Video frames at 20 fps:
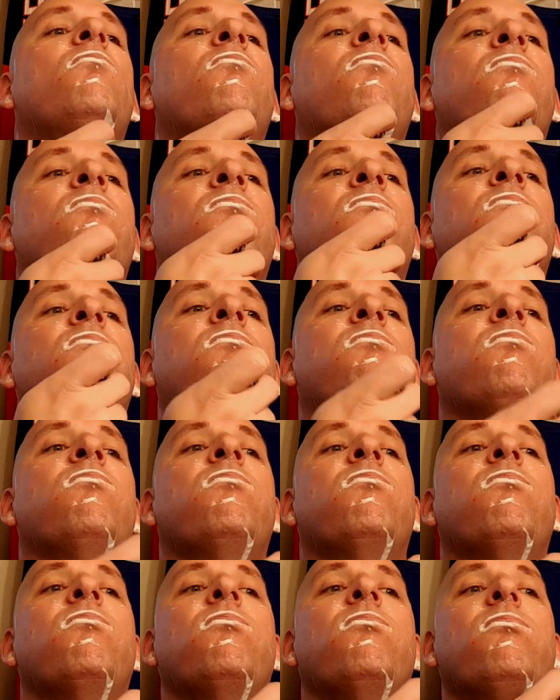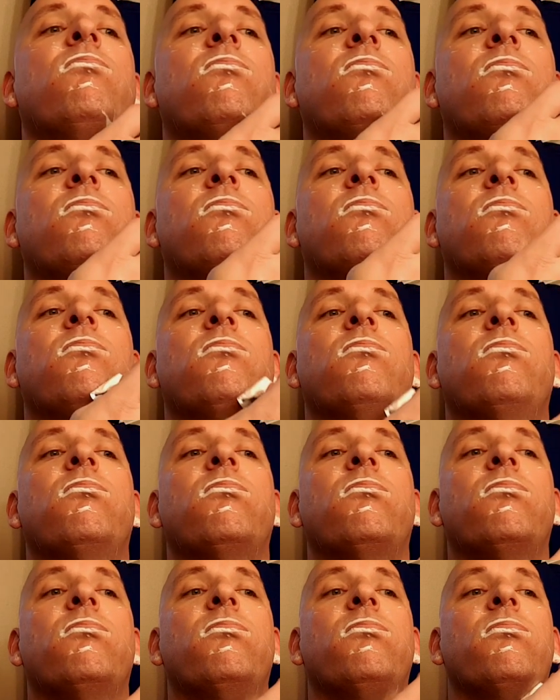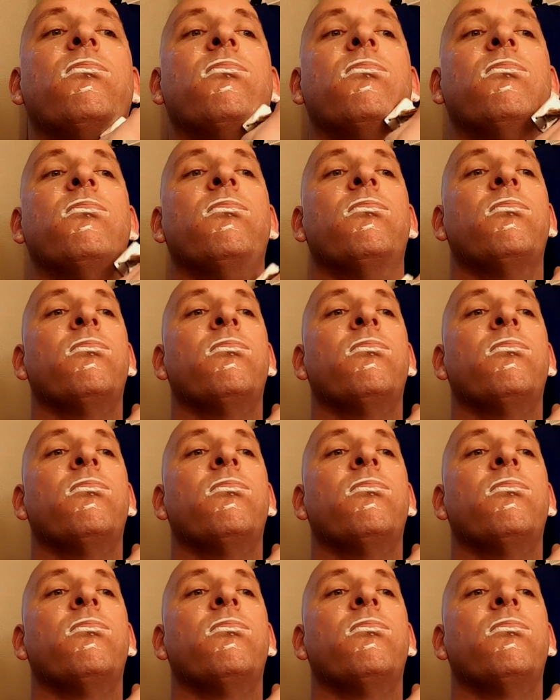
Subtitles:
(no one is talking)